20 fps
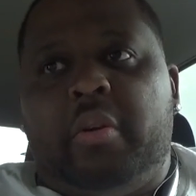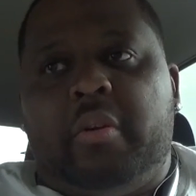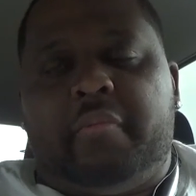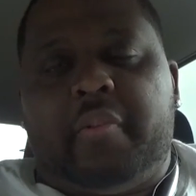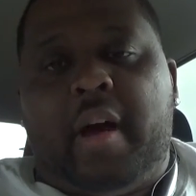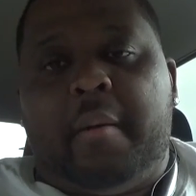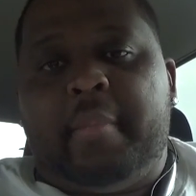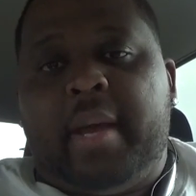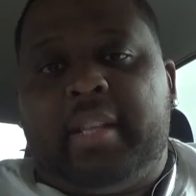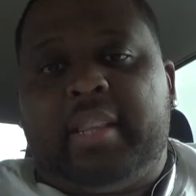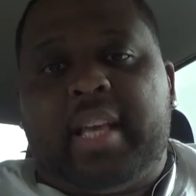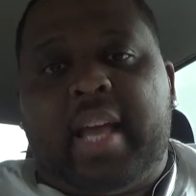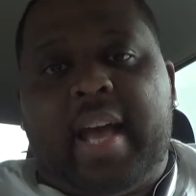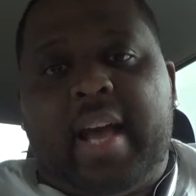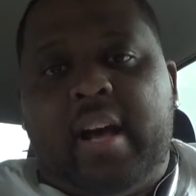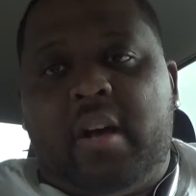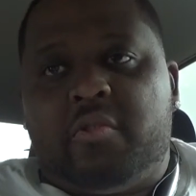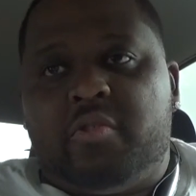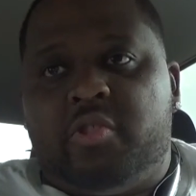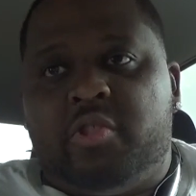If I'm at the
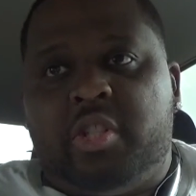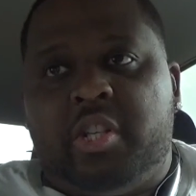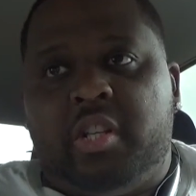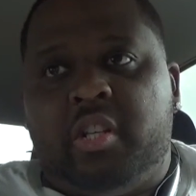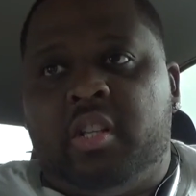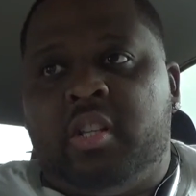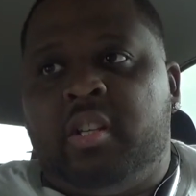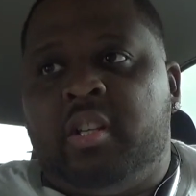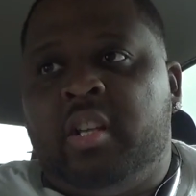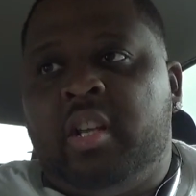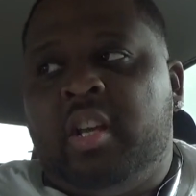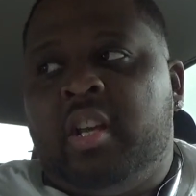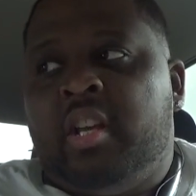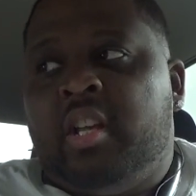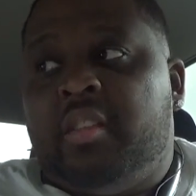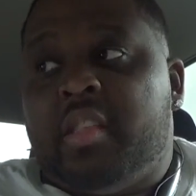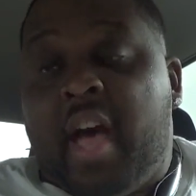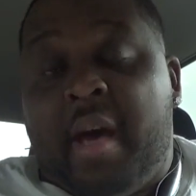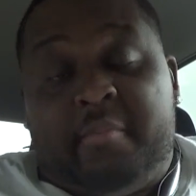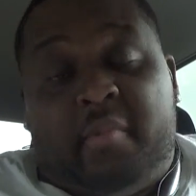house chilling,
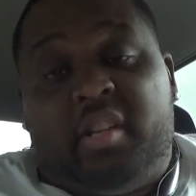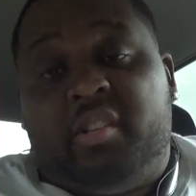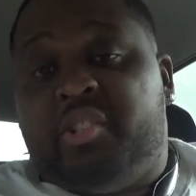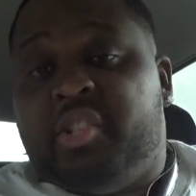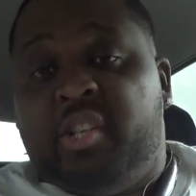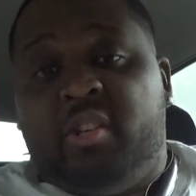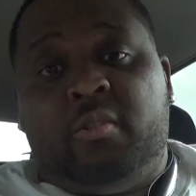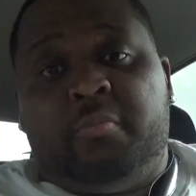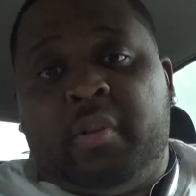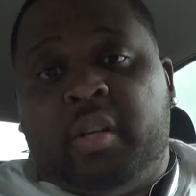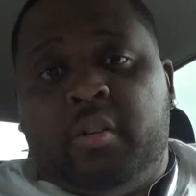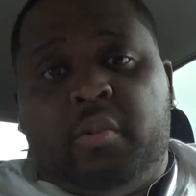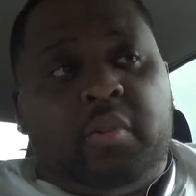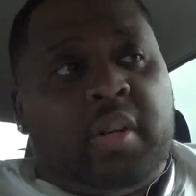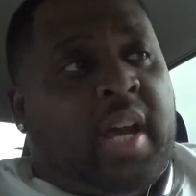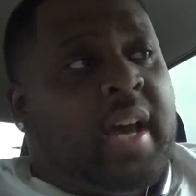I'm in chill mode.